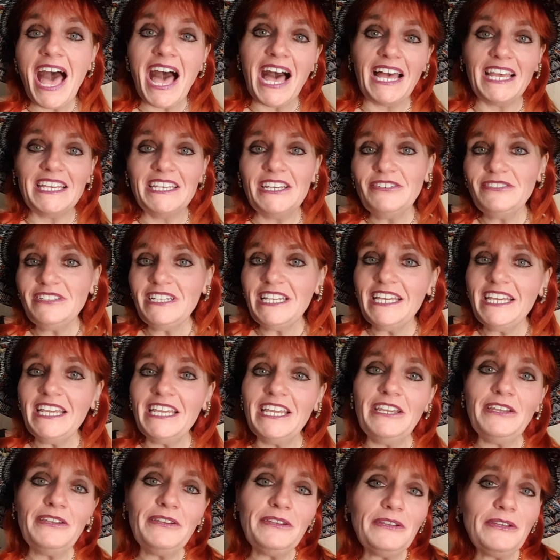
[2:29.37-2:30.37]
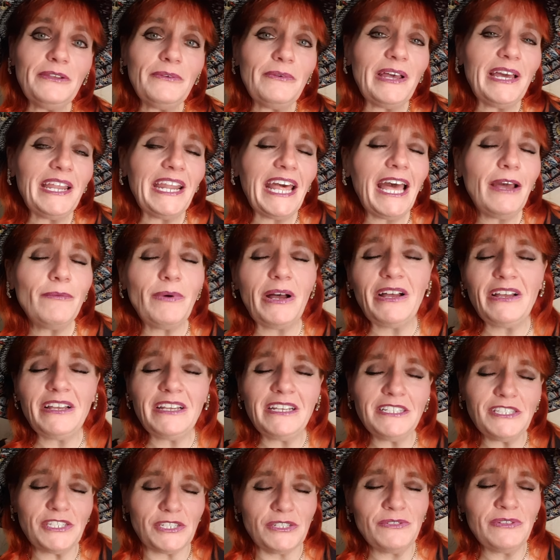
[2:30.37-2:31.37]
I only hear what I
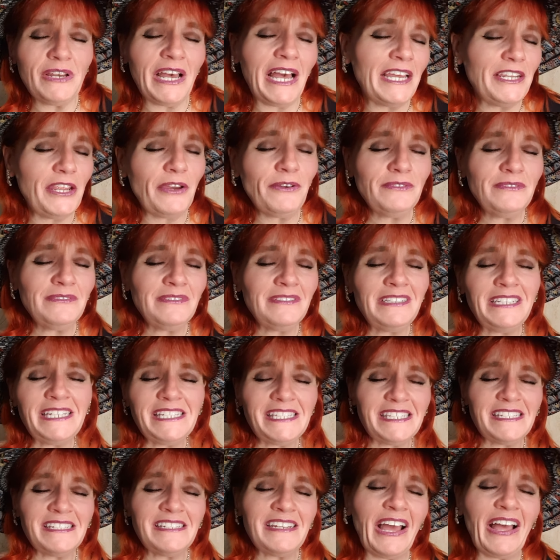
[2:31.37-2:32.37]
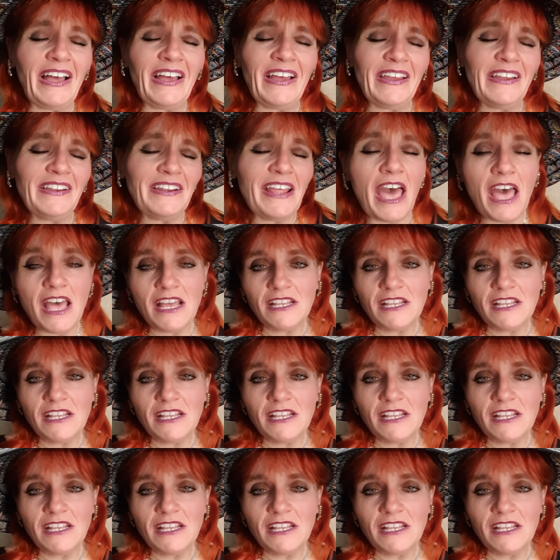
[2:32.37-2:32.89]
want to. I don't listen hard.